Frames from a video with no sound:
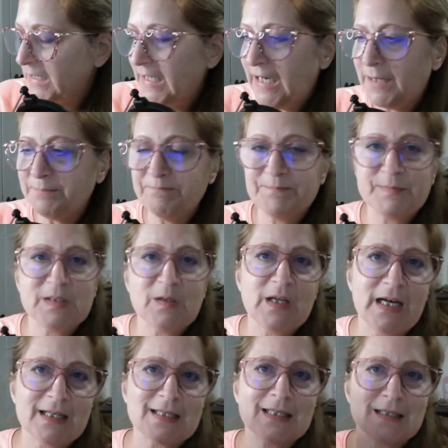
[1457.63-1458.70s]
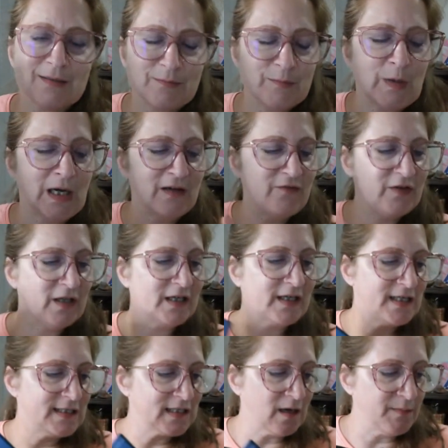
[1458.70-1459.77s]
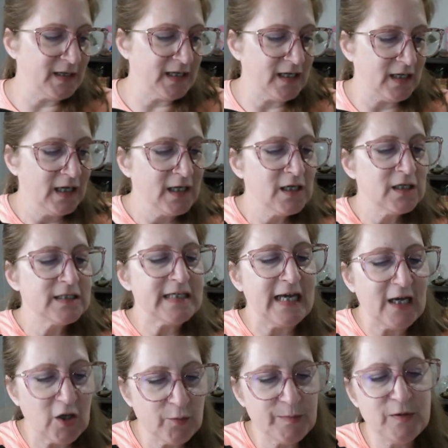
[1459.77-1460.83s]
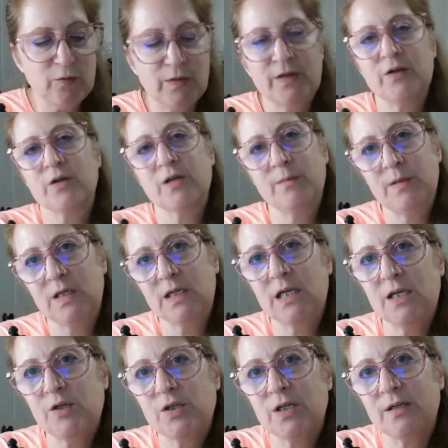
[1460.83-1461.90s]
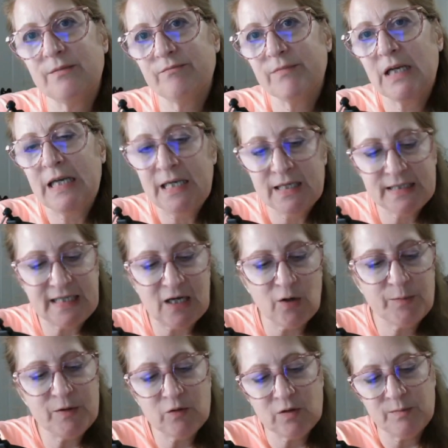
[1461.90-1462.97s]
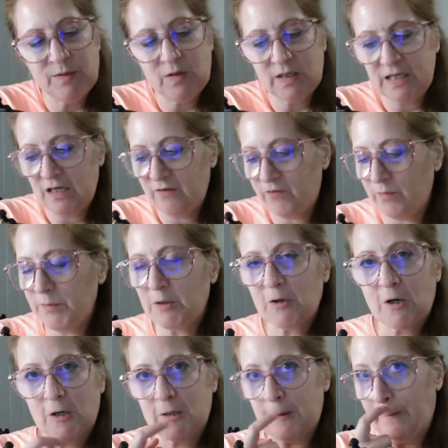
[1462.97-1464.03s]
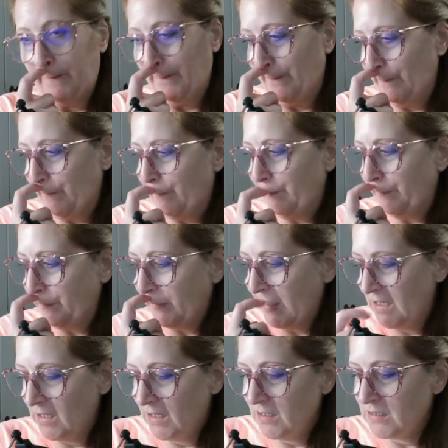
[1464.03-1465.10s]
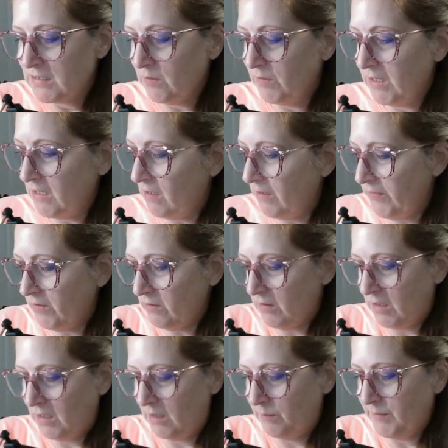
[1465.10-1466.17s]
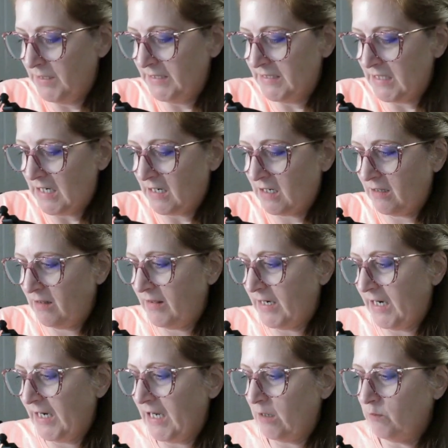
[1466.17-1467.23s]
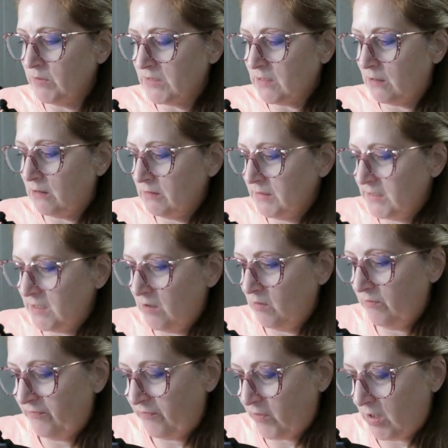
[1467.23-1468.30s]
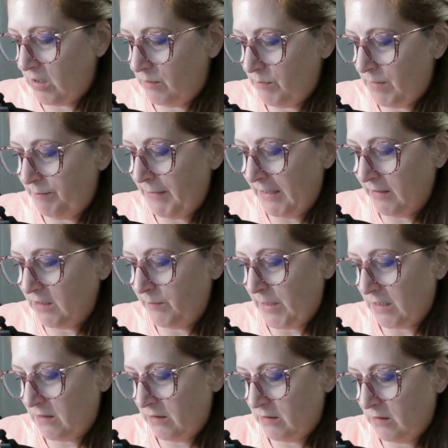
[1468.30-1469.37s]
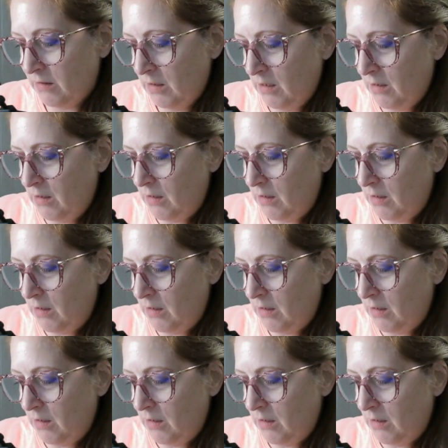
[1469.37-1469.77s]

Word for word: Yeah. So that's why I feel like he's coming in to help you with your communication, to help you communicate from your heart. So the other um, deck that I had was also from Melanie Beckler.